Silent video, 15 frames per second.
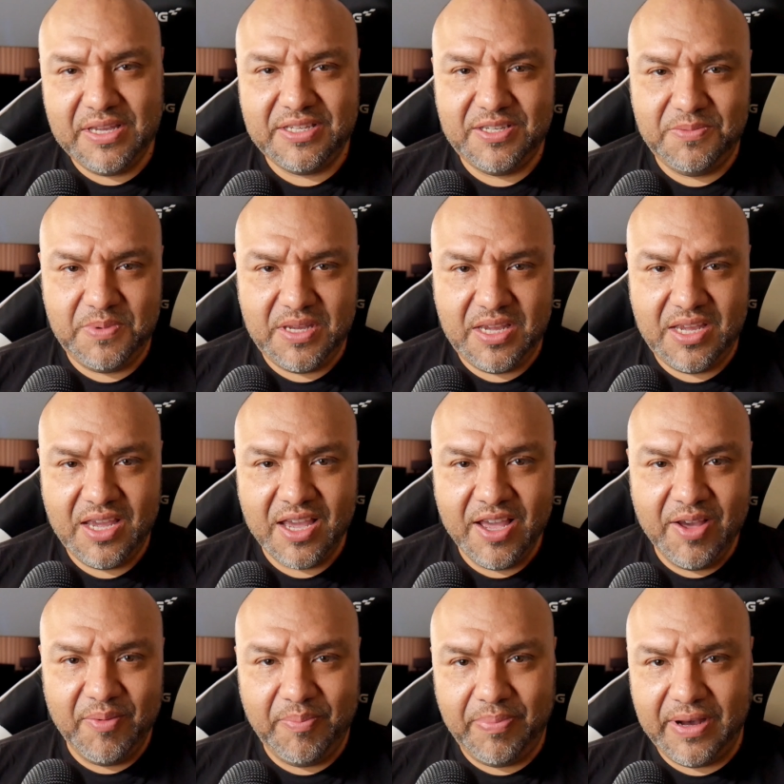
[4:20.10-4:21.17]
TV
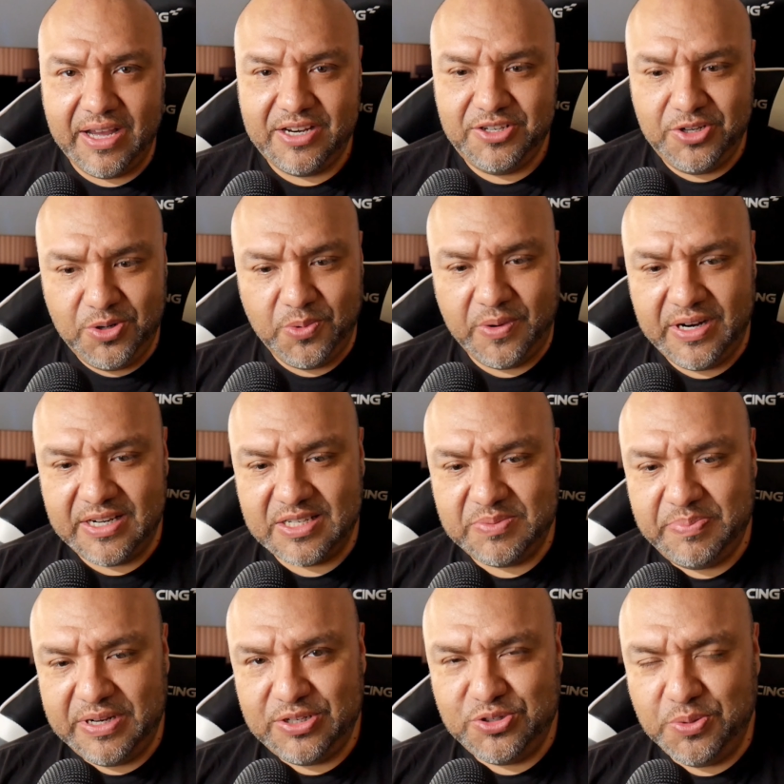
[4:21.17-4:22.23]
but you don't want to
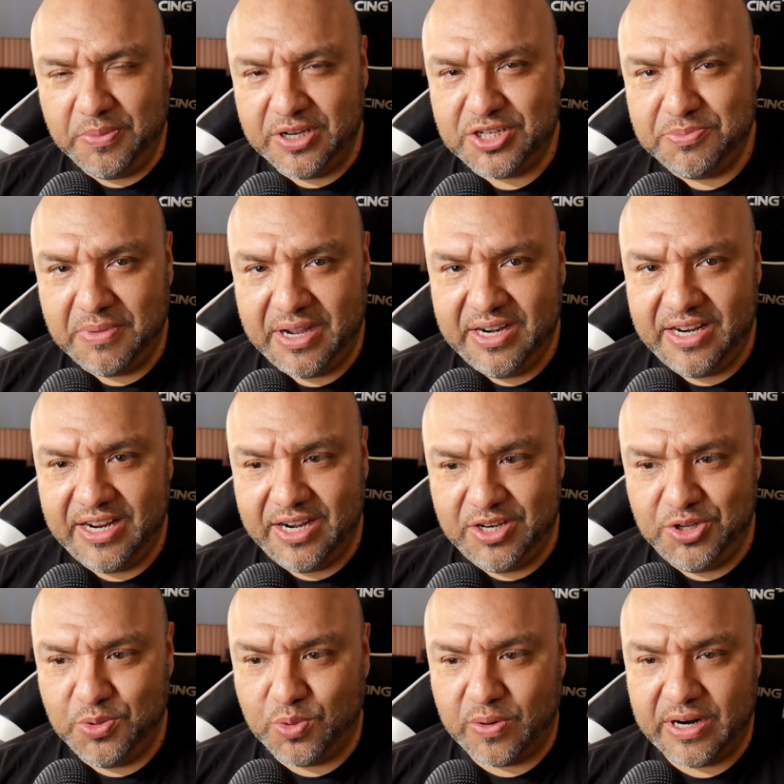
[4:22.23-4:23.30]
spend too much money and
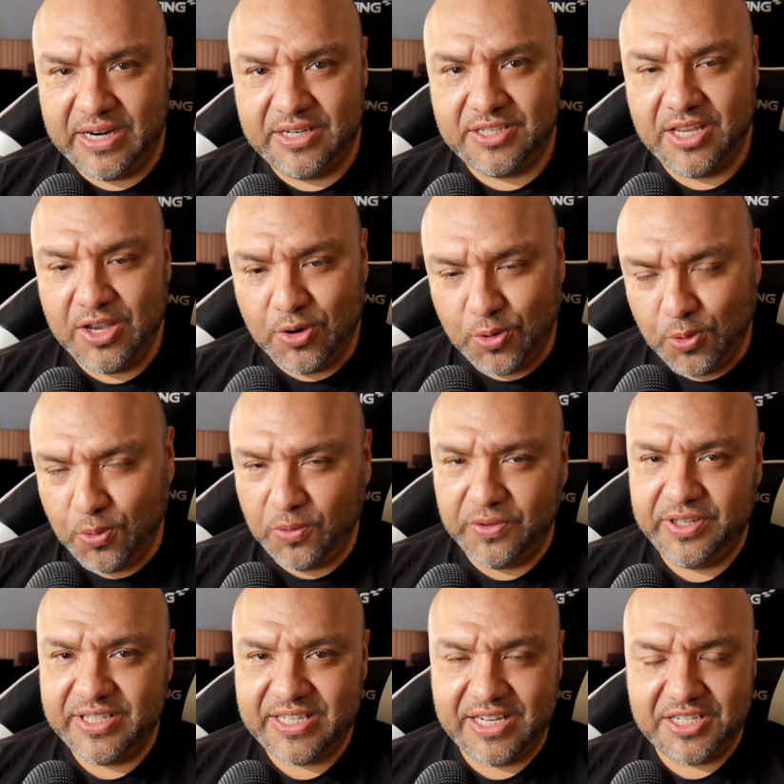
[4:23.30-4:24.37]
you want all
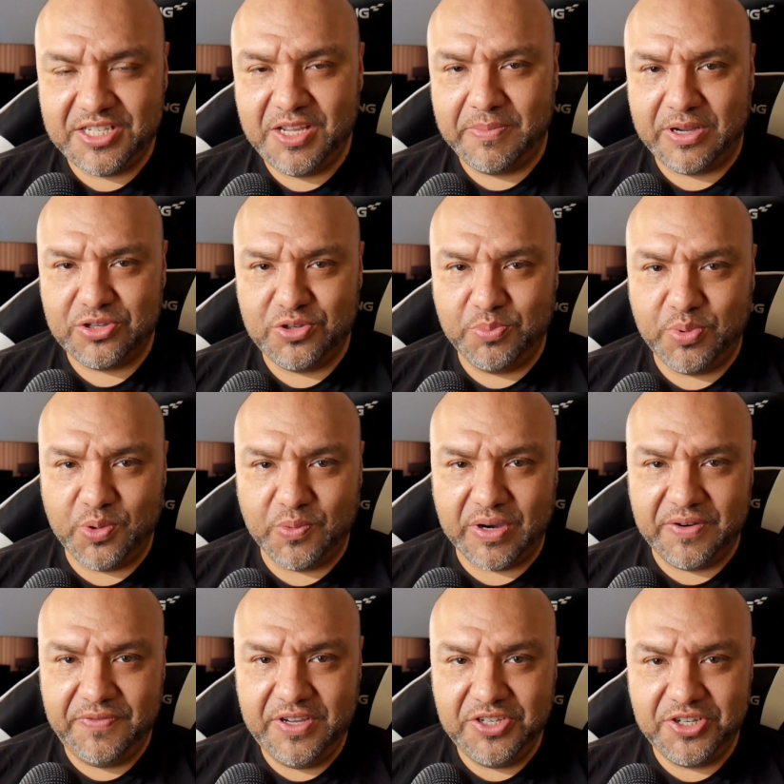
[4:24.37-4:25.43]
these HDMI 2.1
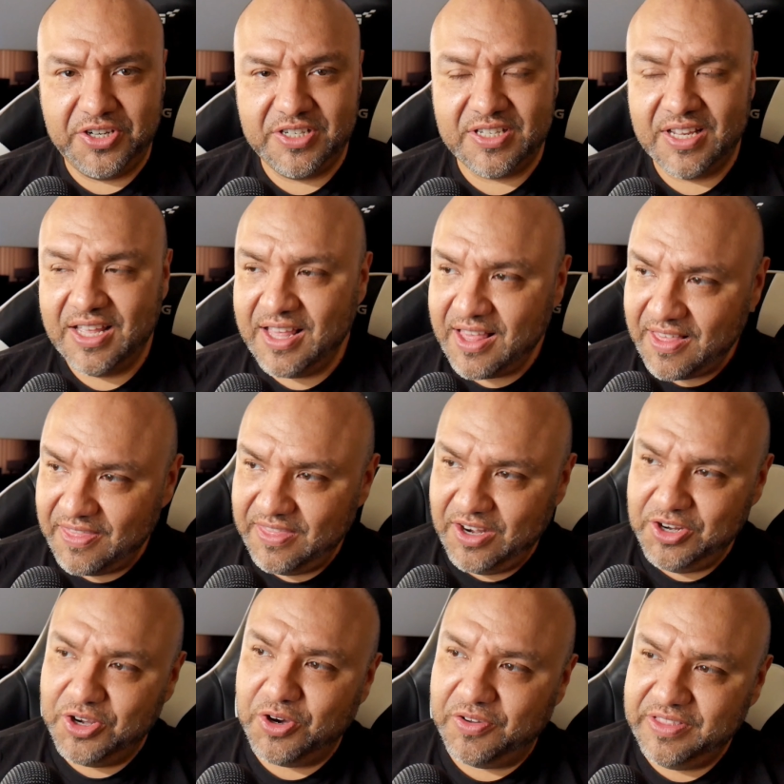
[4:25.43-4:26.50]
features, there you go.